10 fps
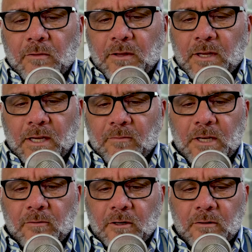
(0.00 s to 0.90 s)
I think I've
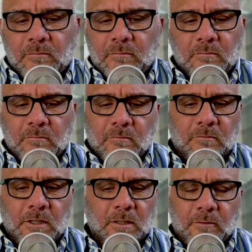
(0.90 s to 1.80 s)
never
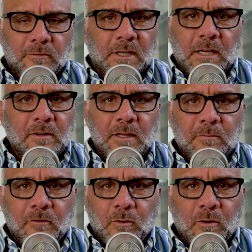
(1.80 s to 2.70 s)
really forgiven
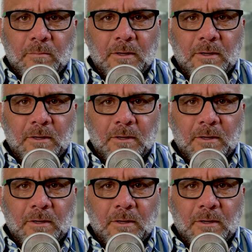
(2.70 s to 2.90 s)
them for it.